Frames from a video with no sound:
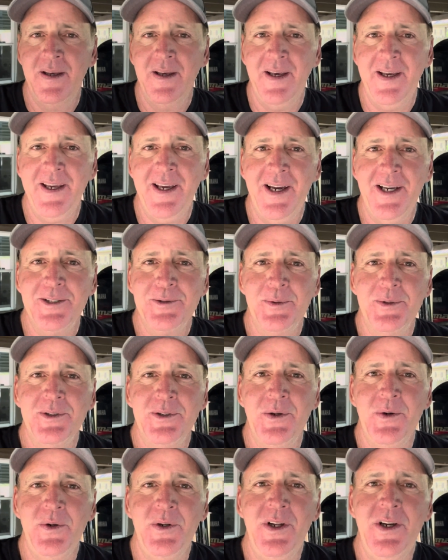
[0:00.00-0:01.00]
Hey guys, what's
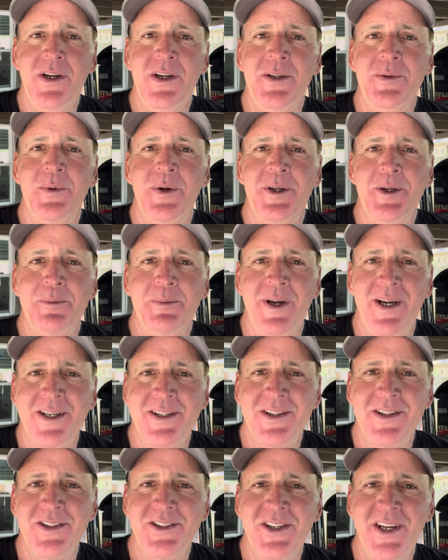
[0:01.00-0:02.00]
going on? Welcome
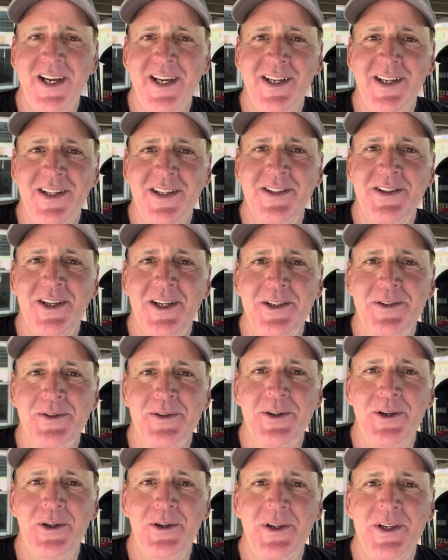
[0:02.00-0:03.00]
back to the channel and thanks for
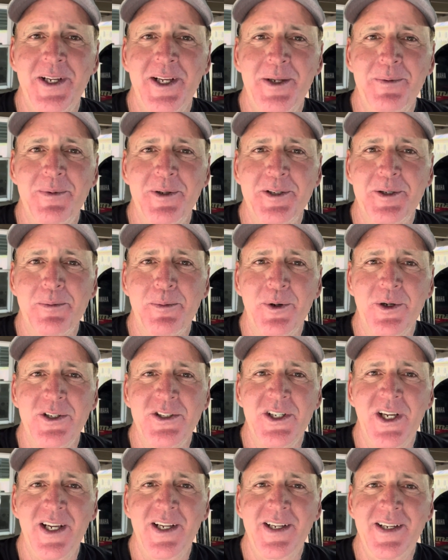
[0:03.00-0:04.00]
tuning in, much
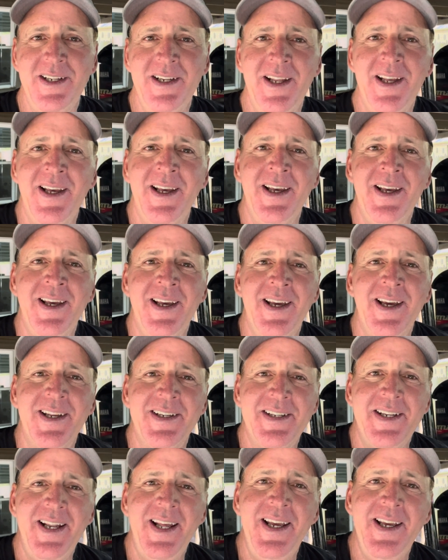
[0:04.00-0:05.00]
appreciated.
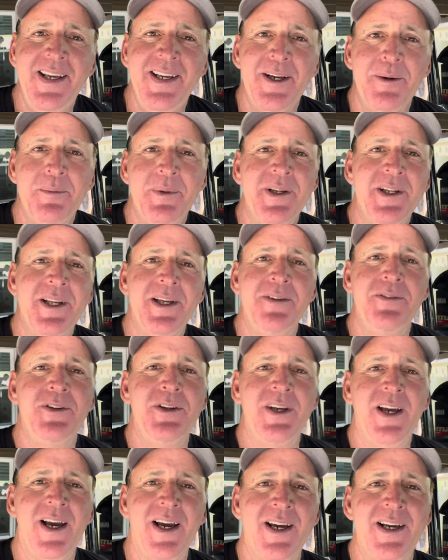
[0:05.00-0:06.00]
And today I'm going to give
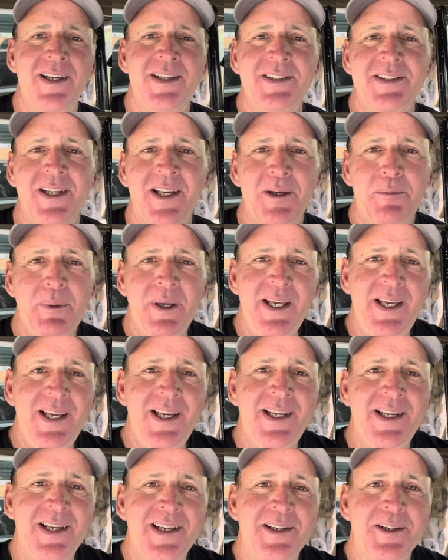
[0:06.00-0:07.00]
you guys a
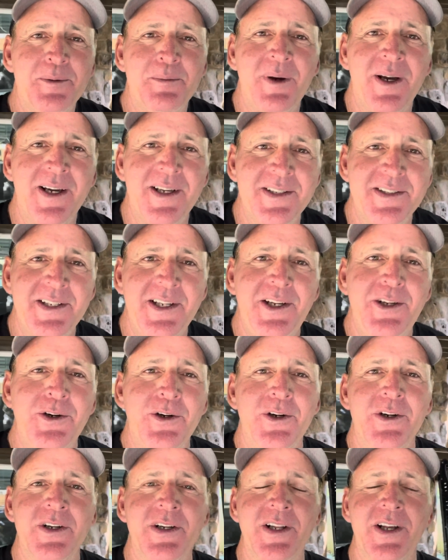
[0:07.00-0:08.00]
peek into my
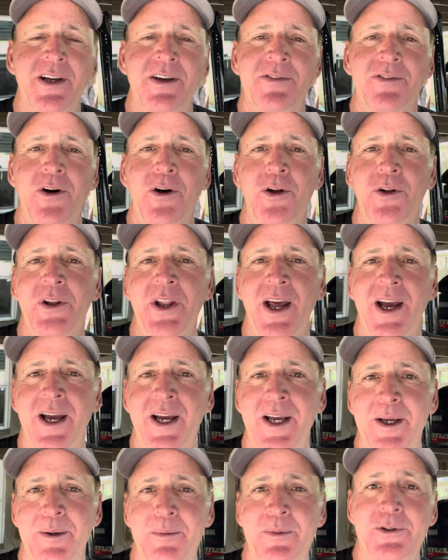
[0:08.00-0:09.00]
secret fall
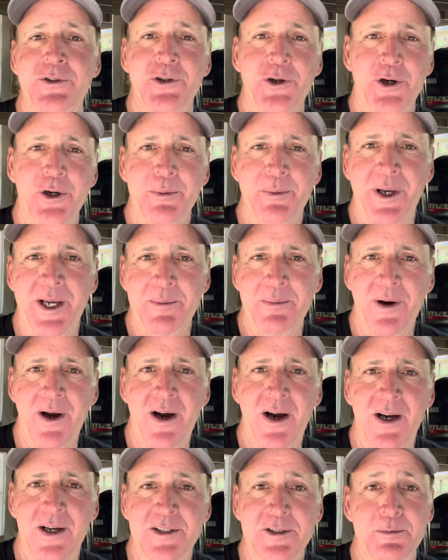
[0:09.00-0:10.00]
time jerkbait
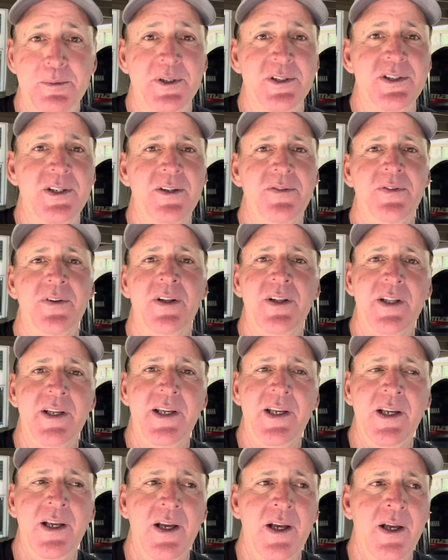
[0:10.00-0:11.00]
box,
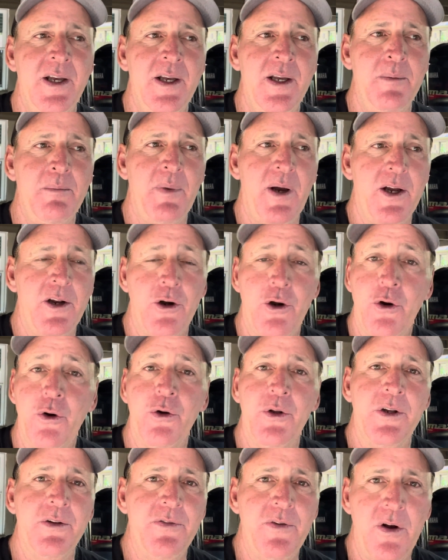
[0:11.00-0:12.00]
specifically my
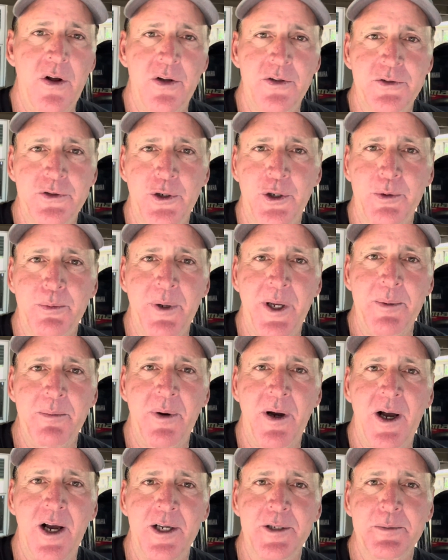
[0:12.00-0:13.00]
early fall jerkbait
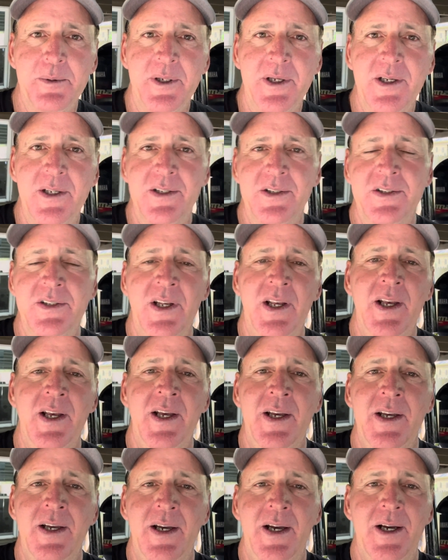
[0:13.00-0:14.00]
box, because
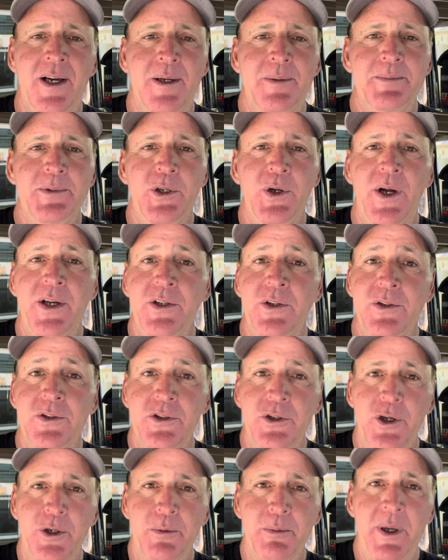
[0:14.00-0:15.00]
I
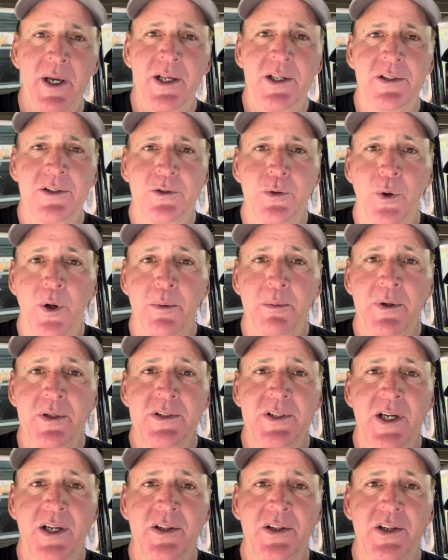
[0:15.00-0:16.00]
use jerkbaits 12
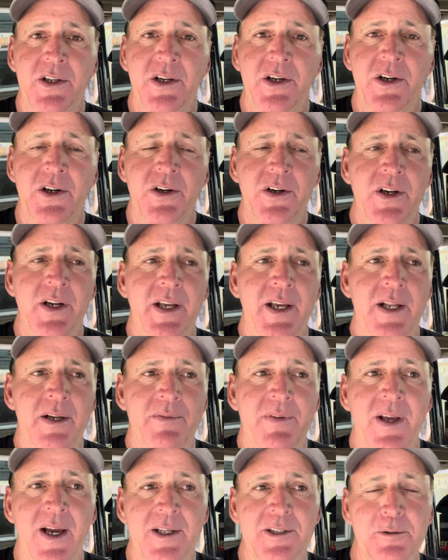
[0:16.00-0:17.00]
months out of the year, and
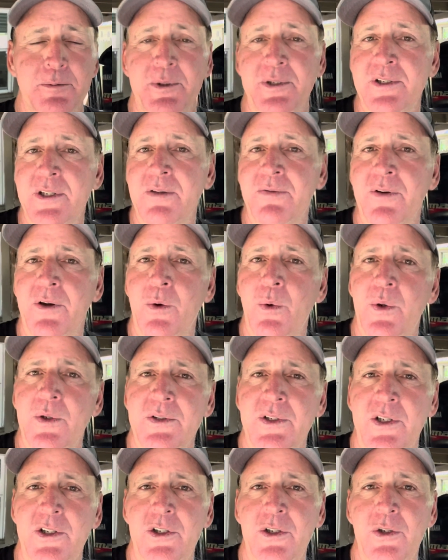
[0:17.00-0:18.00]
I've got specific
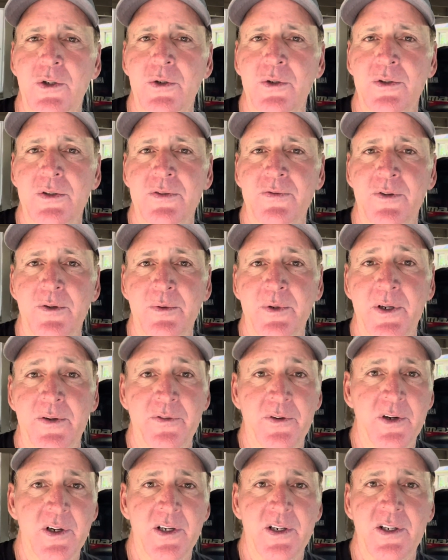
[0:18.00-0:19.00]
ones I use for
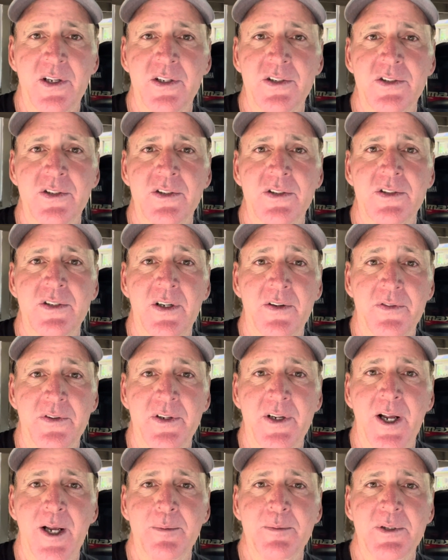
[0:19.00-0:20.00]
different conditions,
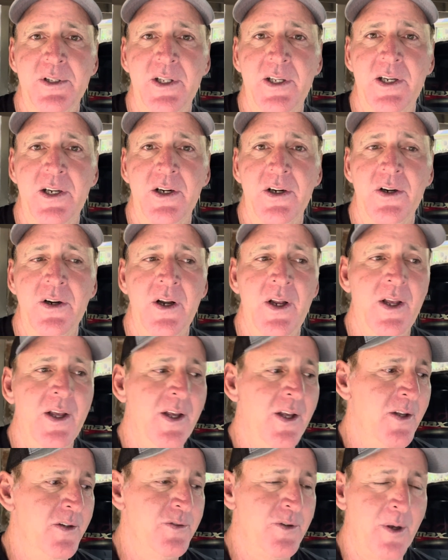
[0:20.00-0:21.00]
different times of the year.
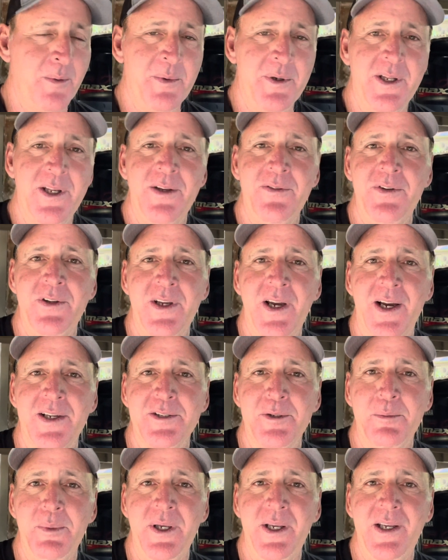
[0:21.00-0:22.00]
So I'm going to give you
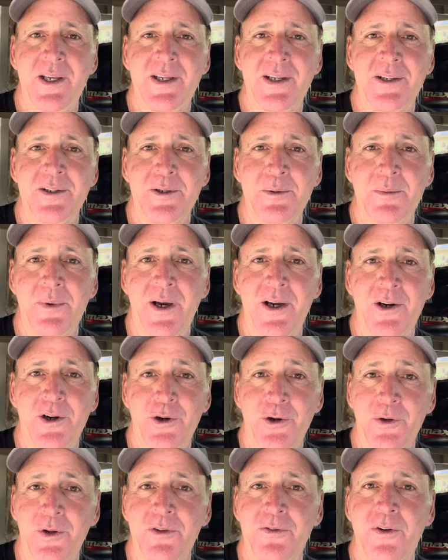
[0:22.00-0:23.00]
guys a peek into my
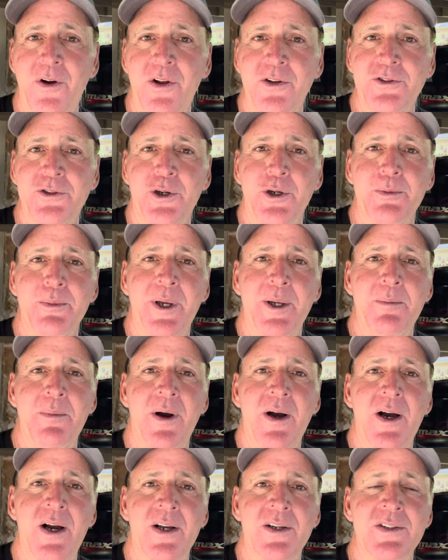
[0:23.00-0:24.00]
early fall jerkbait
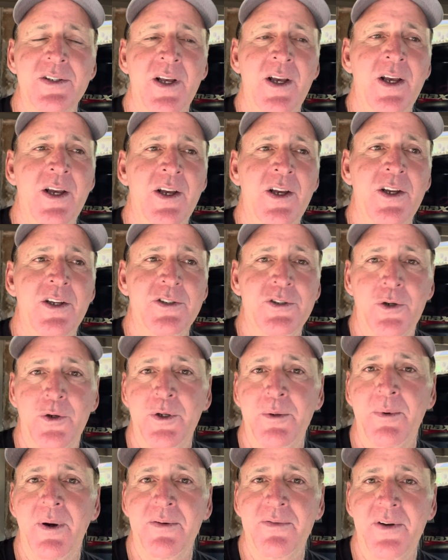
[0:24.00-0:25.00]
box, show
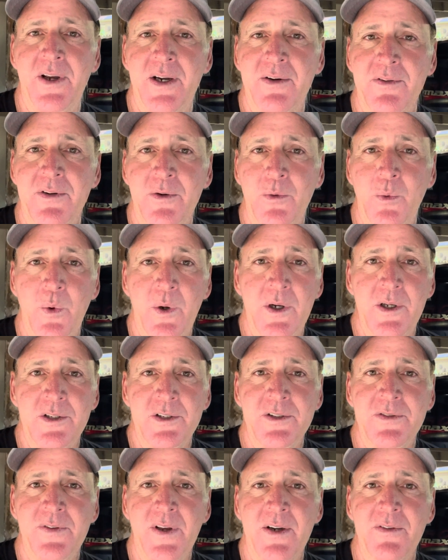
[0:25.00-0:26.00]
you my favorite
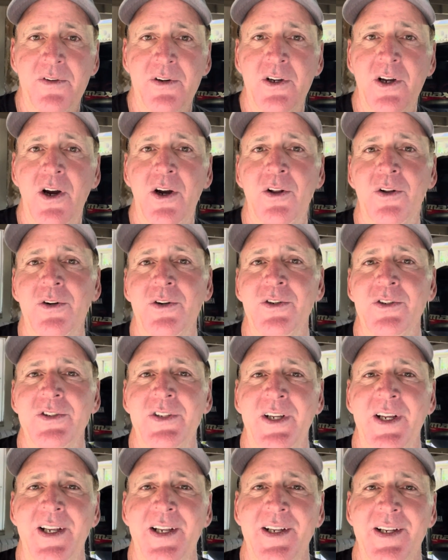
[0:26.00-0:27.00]
ones, favorite colors,
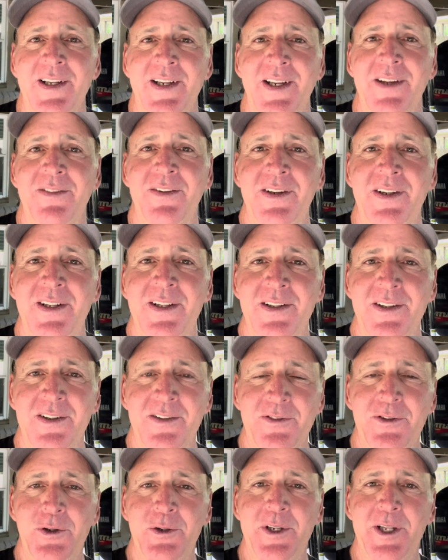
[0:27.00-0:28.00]
and give you a
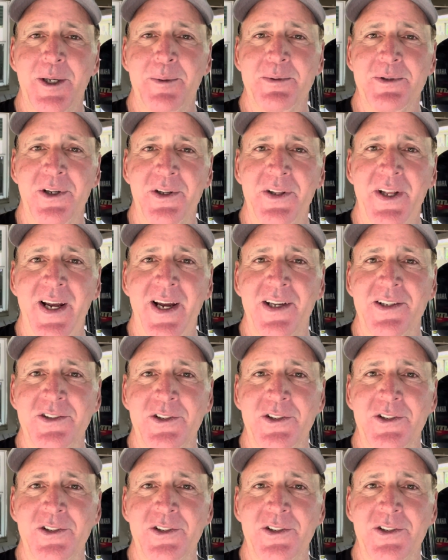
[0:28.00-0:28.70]
few tips on that.